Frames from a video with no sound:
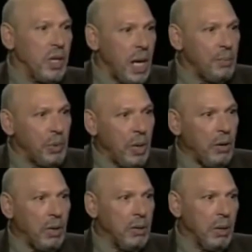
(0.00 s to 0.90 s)
of us could have
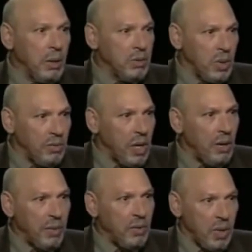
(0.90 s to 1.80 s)
without
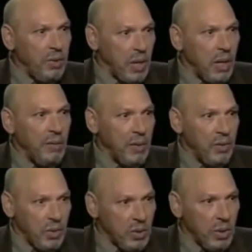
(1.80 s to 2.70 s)
self-confidence. I think
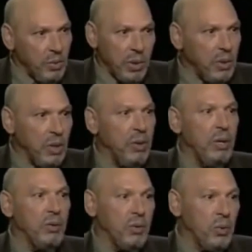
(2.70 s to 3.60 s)
confidence is like one of the
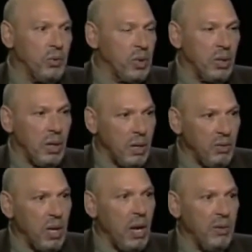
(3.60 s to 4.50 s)
greatest tools that an
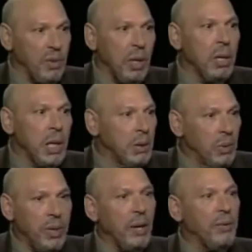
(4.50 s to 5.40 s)
artist has, and
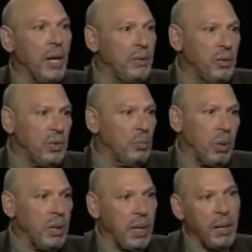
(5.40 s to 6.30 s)
without that, you
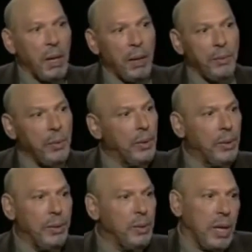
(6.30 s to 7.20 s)
simply cannot.
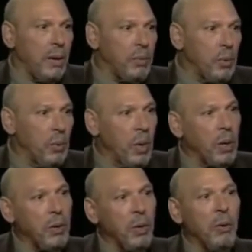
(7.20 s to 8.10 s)
You can't do the
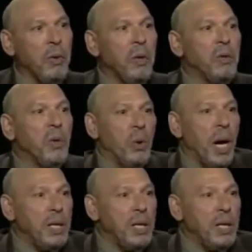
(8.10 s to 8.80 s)
work. So